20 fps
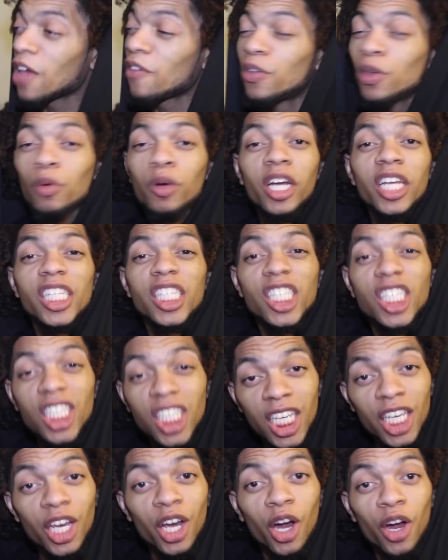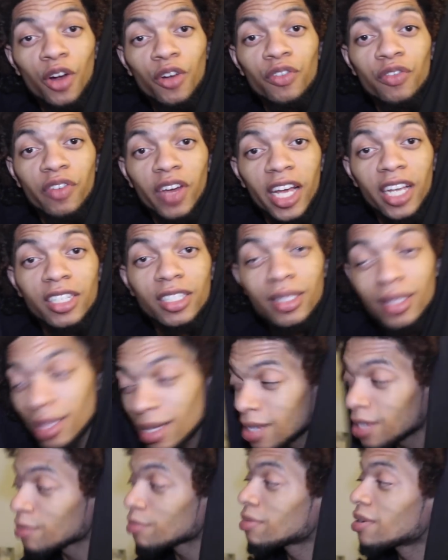If you could see her face,
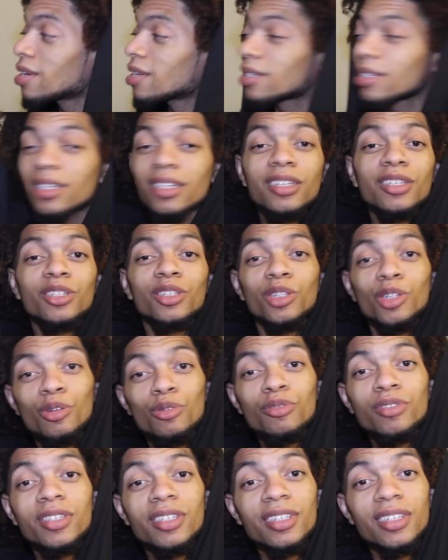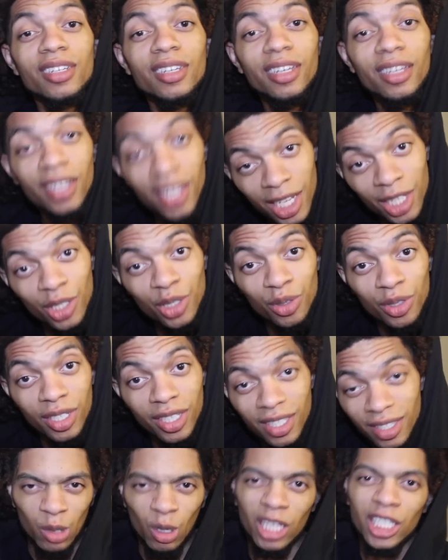this bitch is losing
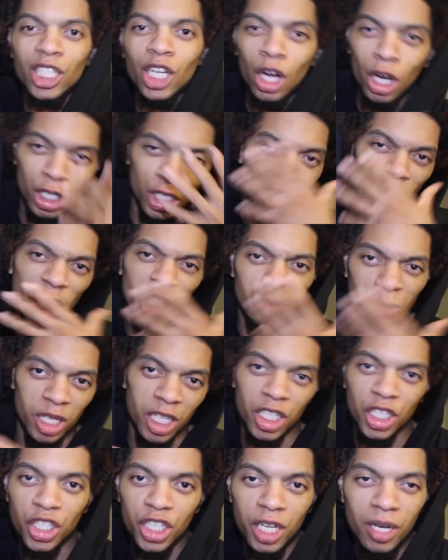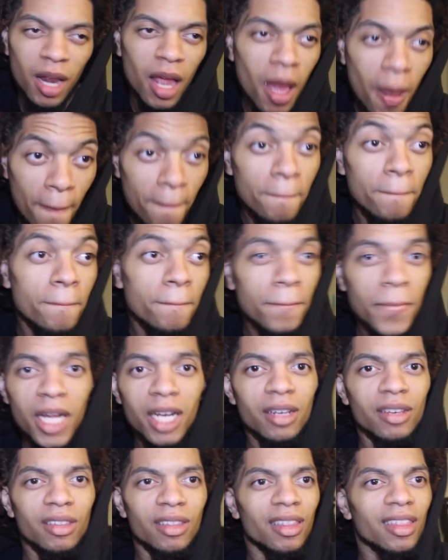interest. So I see her judgment and shit,
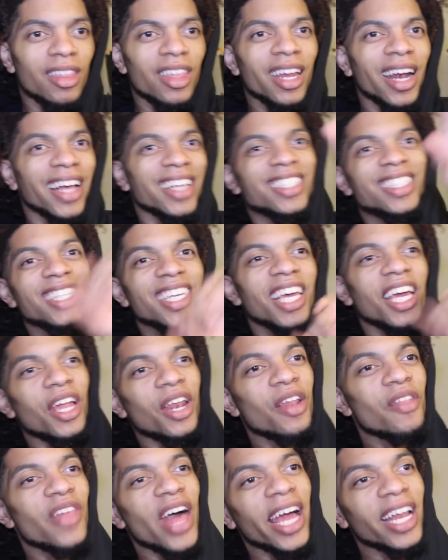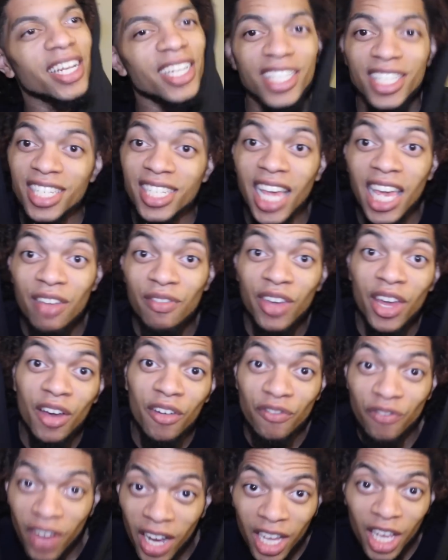but then I see it, that
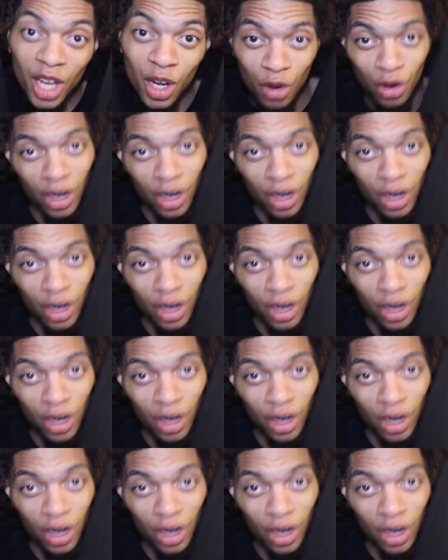saving fucking